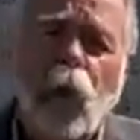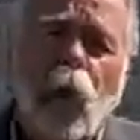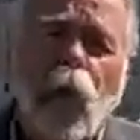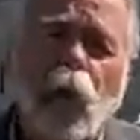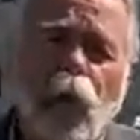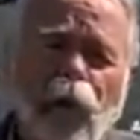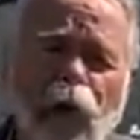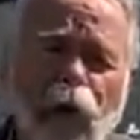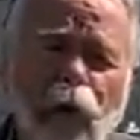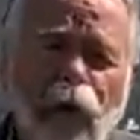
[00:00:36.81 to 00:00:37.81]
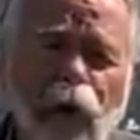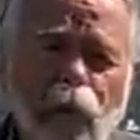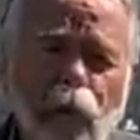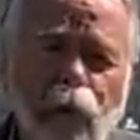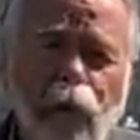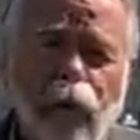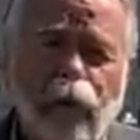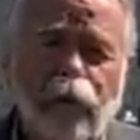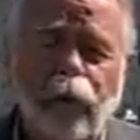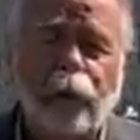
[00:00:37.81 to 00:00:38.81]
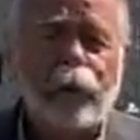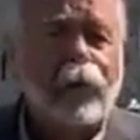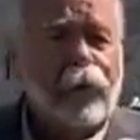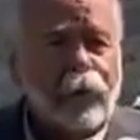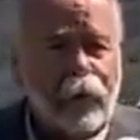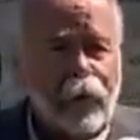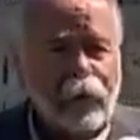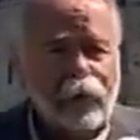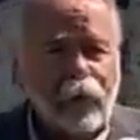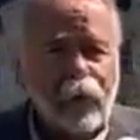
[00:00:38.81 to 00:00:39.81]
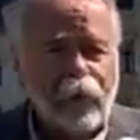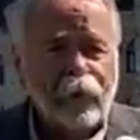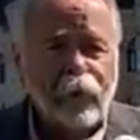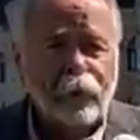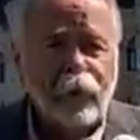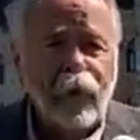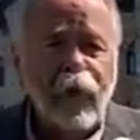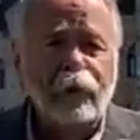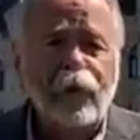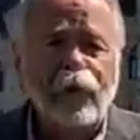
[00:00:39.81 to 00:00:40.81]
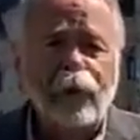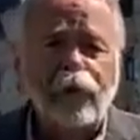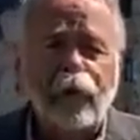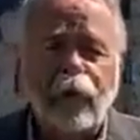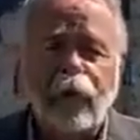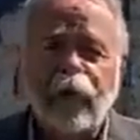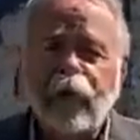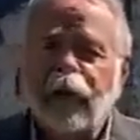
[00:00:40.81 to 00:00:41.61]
What we found out was, yes, the RCMP have been using it.